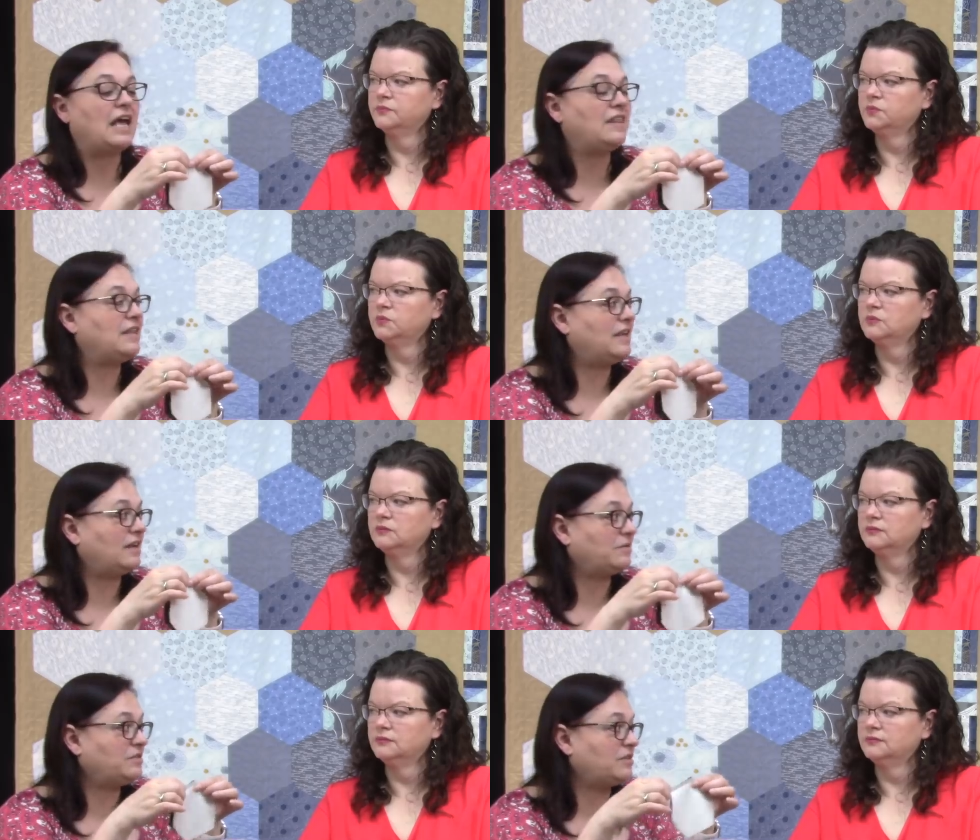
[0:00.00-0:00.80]
Speaker 1: and
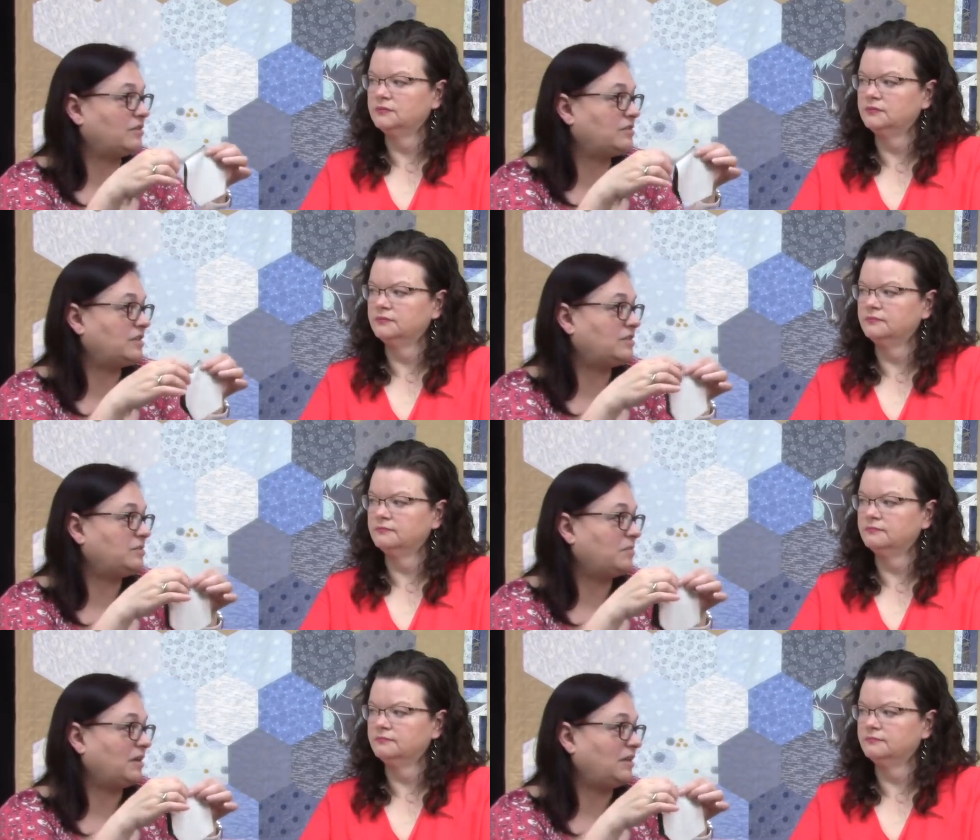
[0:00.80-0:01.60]
then I would start
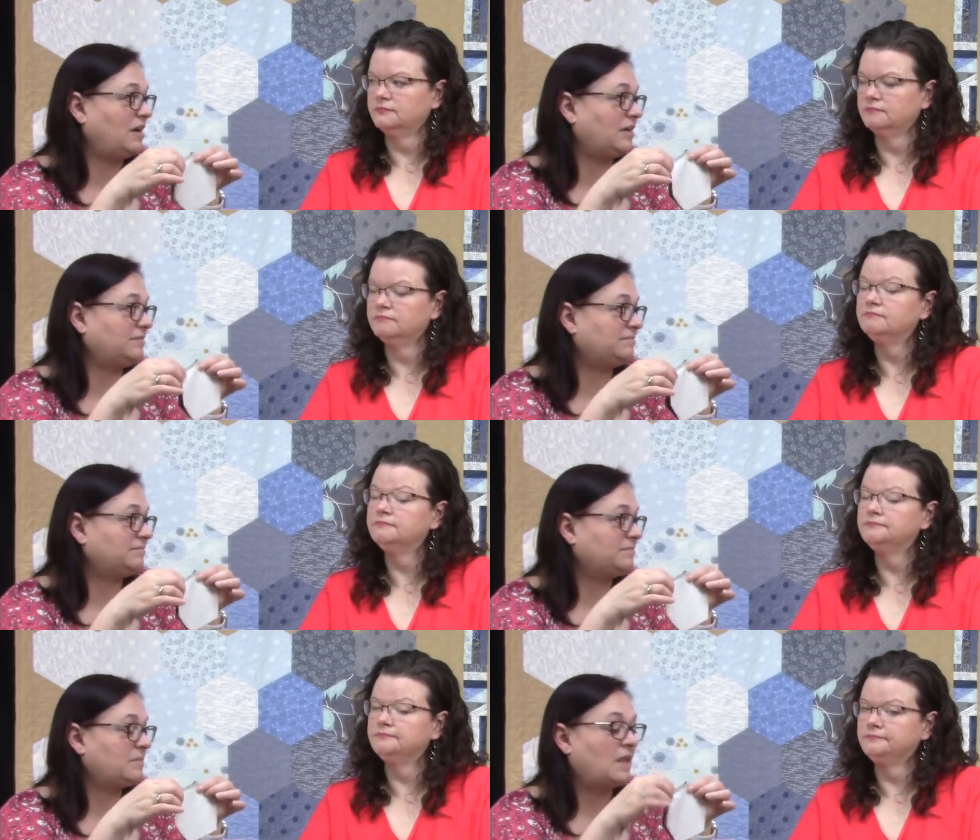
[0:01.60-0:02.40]
stitching my line.
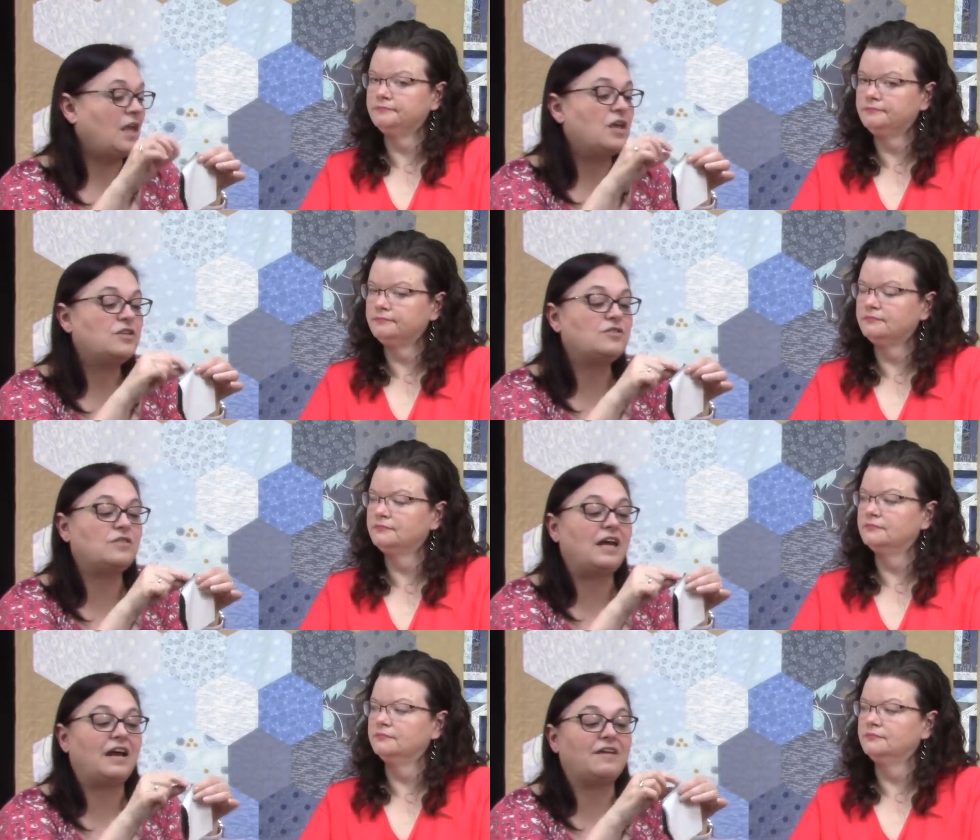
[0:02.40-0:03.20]

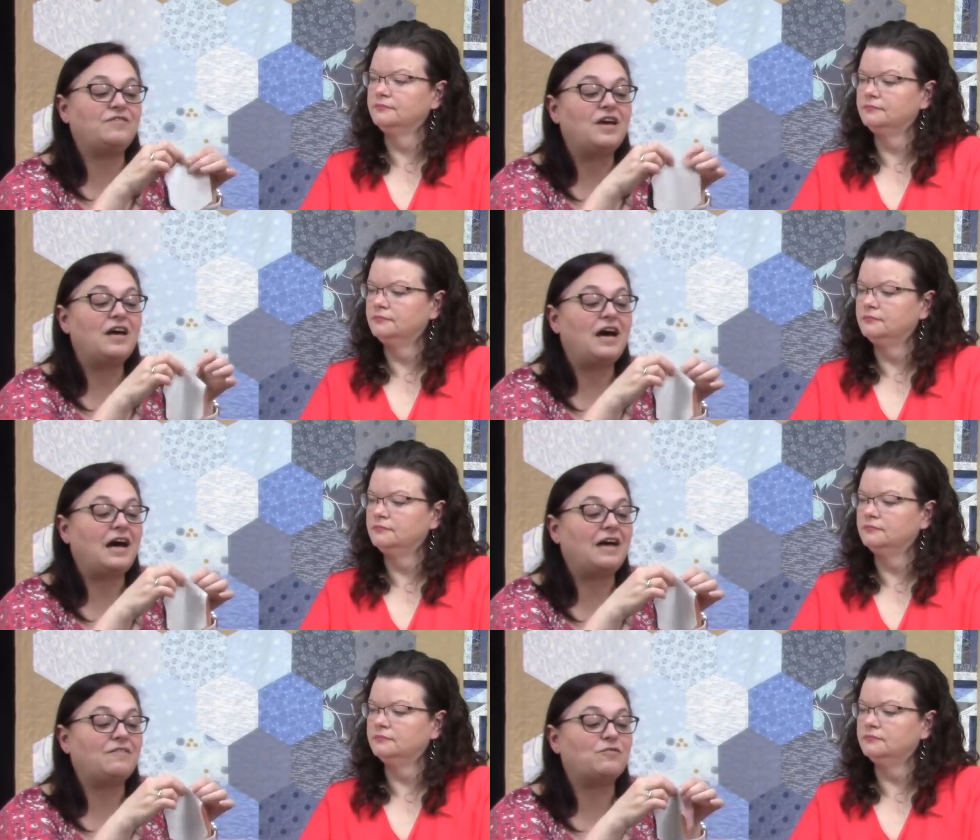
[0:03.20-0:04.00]
So that I've
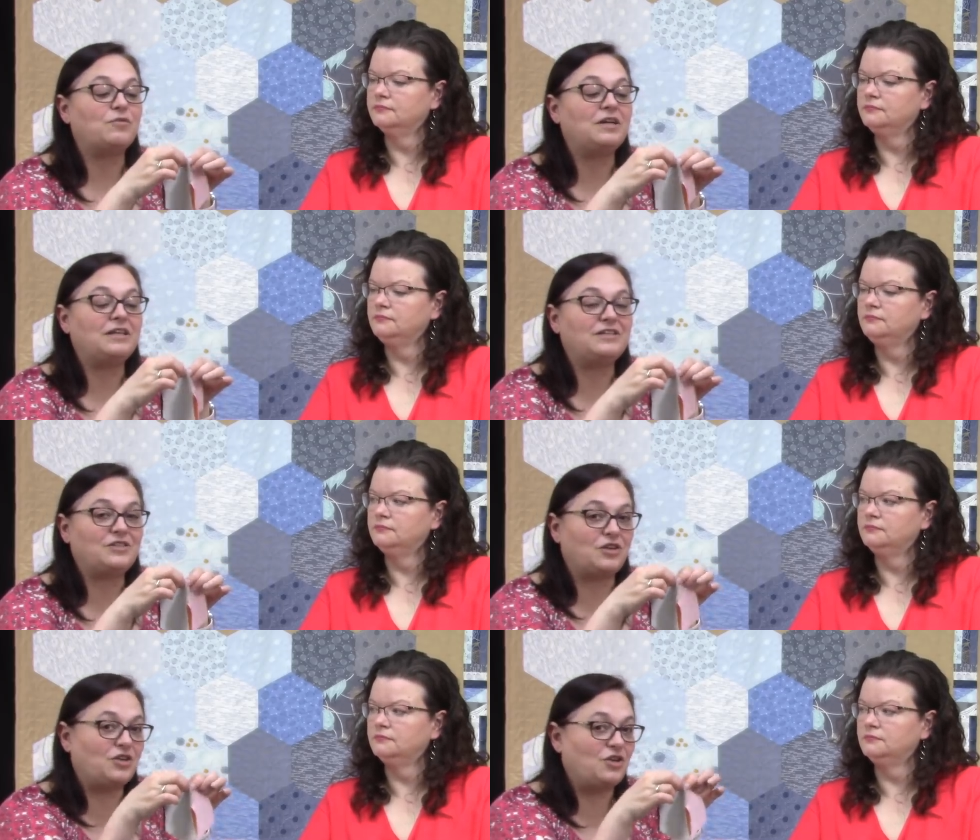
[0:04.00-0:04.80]
I have really
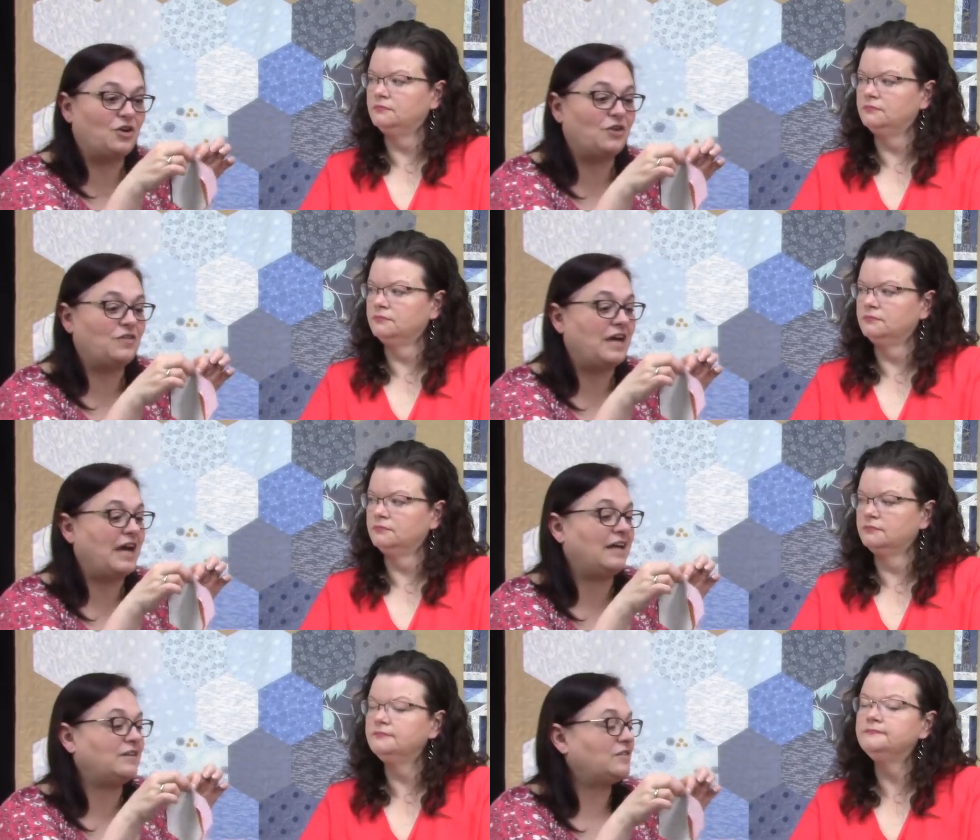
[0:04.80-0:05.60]
secured
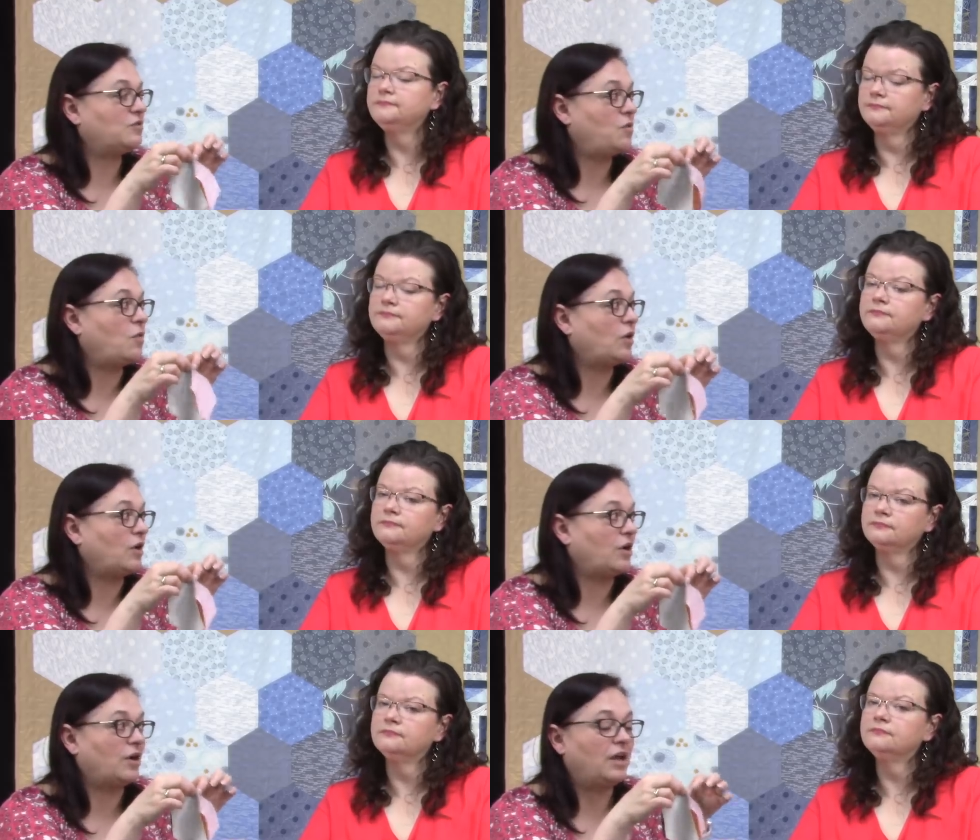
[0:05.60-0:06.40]
that
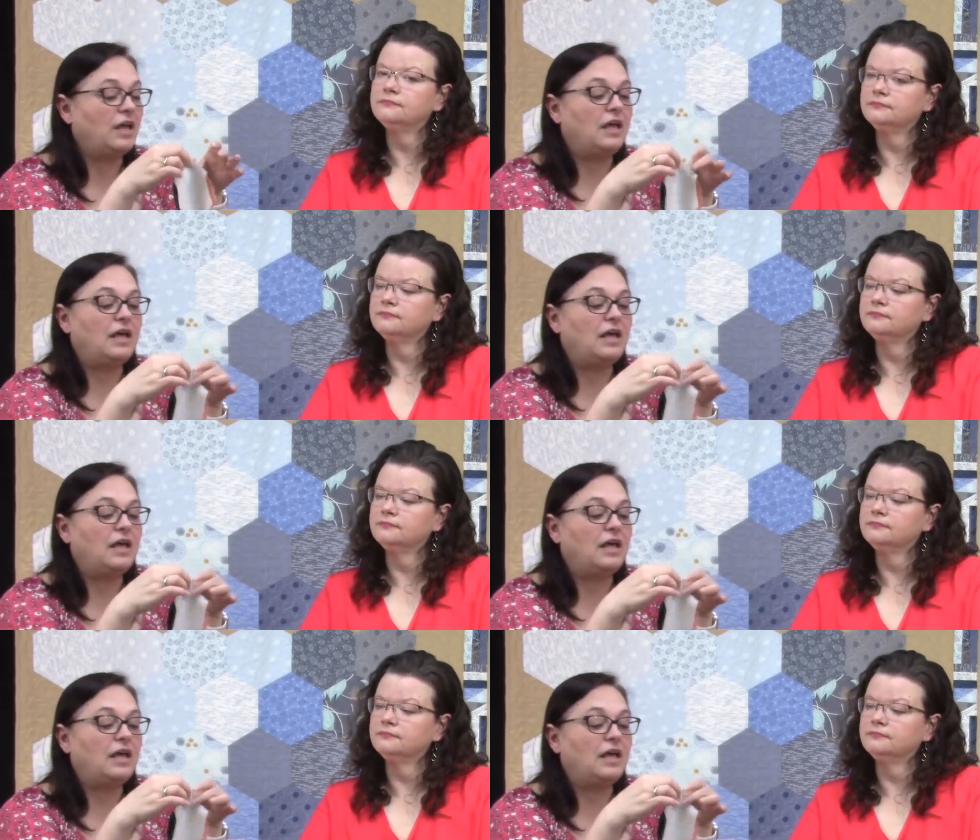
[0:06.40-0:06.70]
corner.